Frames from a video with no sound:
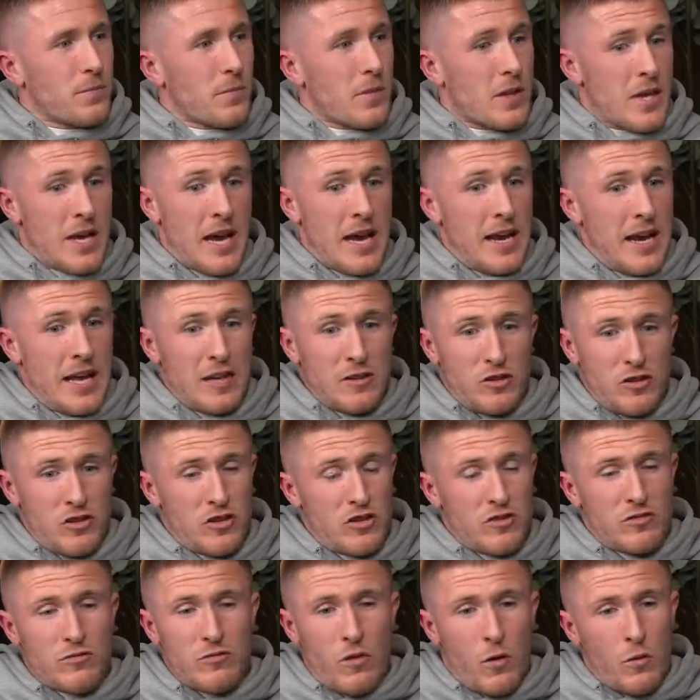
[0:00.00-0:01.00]
Yeah, lad, just
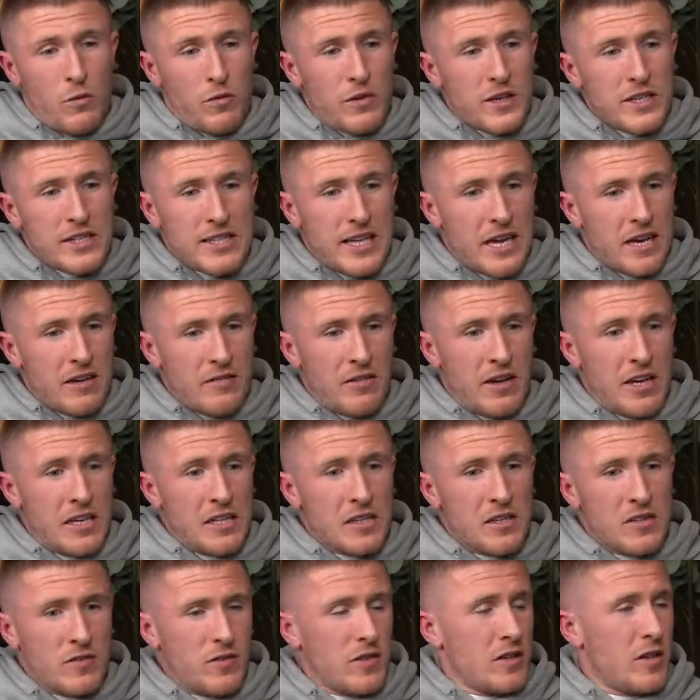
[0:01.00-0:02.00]
hopefully stay at
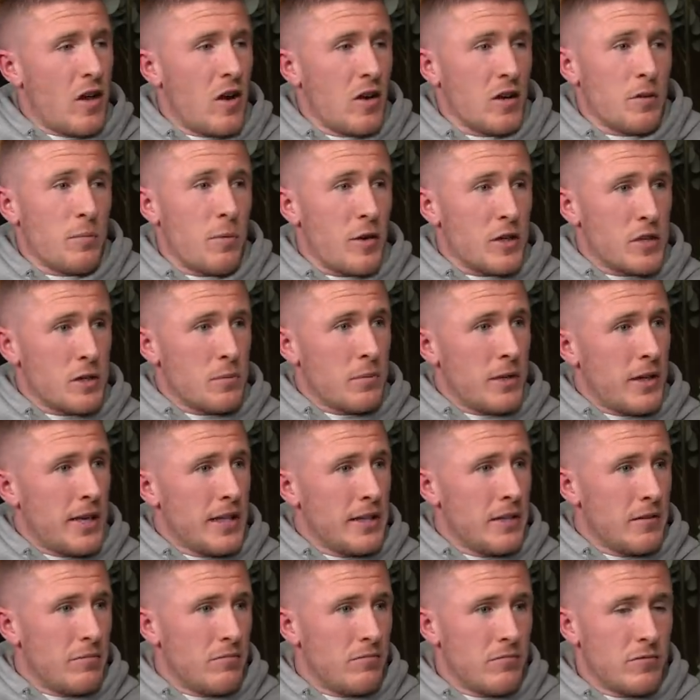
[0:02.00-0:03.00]
Rangers for as long as possible, lad.